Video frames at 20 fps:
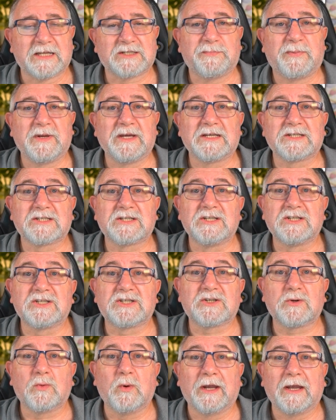that's Pearson
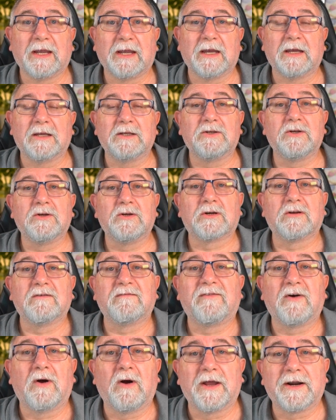Square. You can
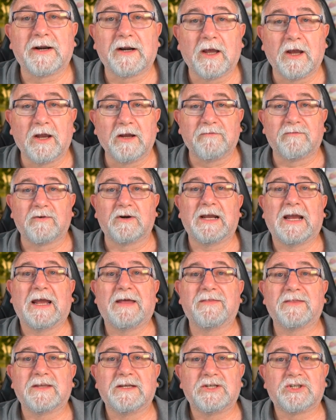find it over
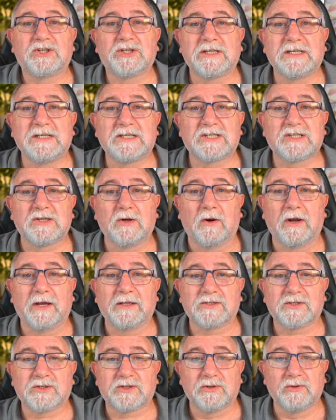at the Cheese
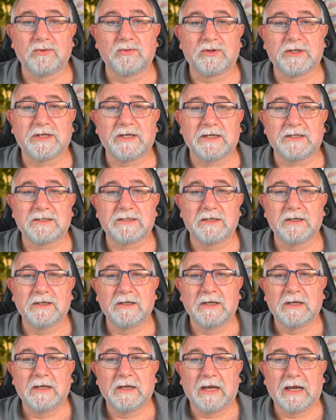Science Toolkit.
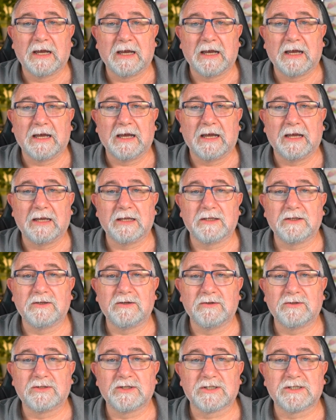
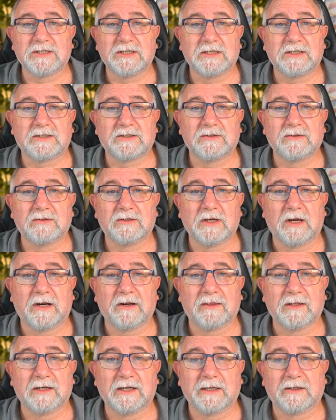You just need to go
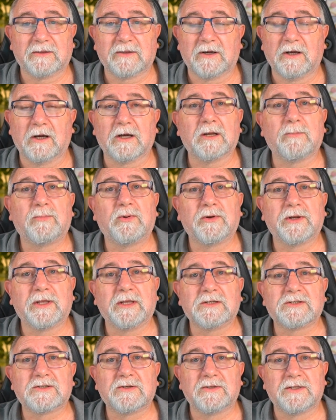to the link that I'm going to put
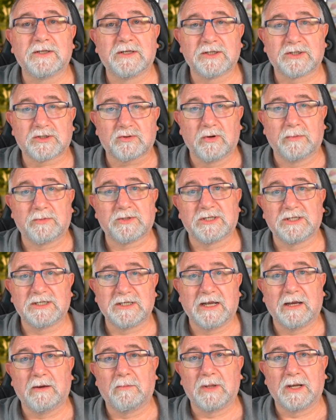into the description
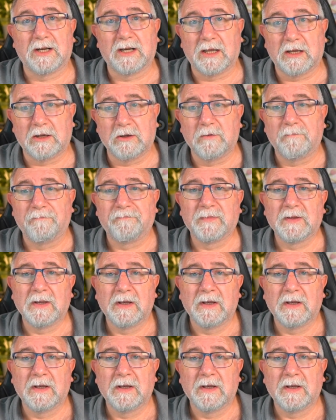down below